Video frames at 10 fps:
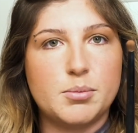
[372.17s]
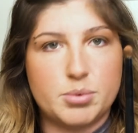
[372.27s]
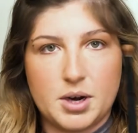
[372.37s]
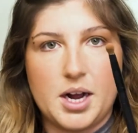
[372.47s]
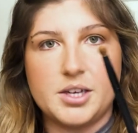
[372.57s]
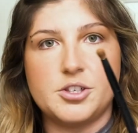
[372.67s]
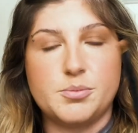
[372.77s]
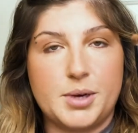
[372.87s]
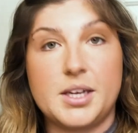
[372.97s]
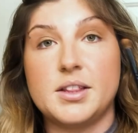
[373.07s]
brush,
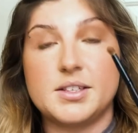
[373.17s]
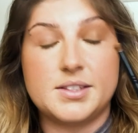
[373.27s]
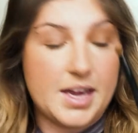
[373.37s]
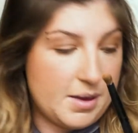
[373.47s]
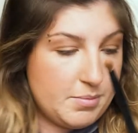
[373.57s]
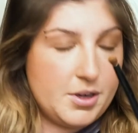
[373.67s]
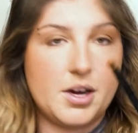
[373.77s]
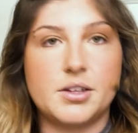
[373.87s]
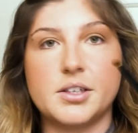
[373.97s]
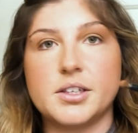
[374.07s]
but the same
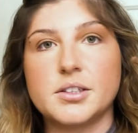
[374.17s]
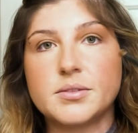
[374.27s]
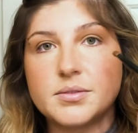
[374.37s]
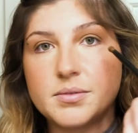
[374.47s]
color.